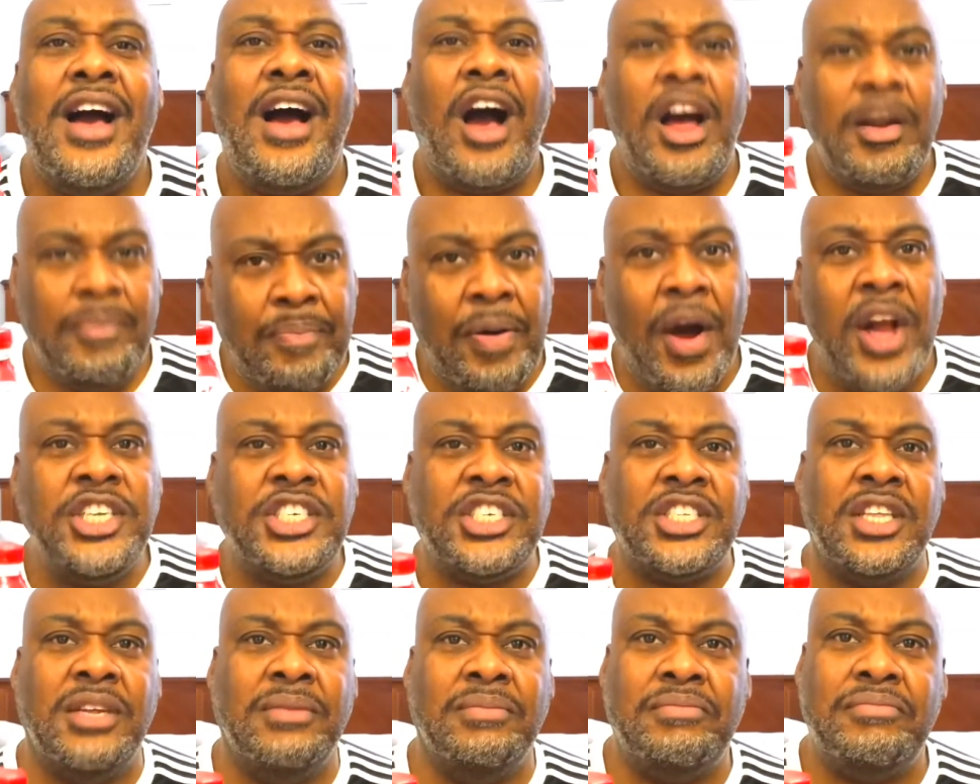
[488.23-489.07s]
I'd
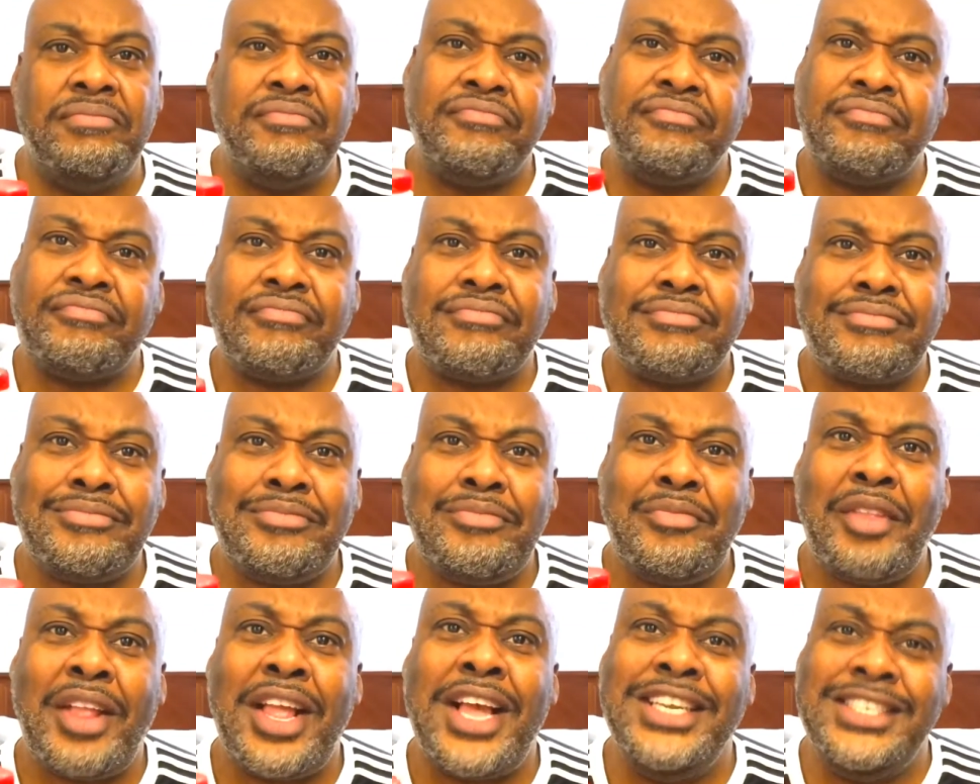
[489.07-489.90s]
punch them.
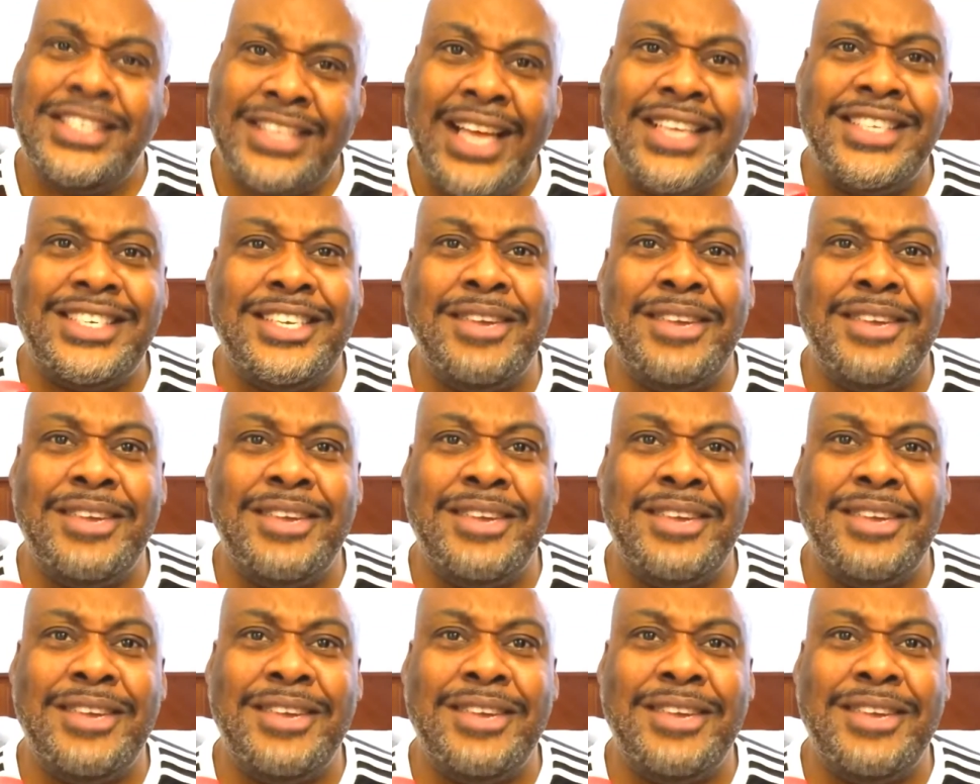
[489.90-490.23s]
It's that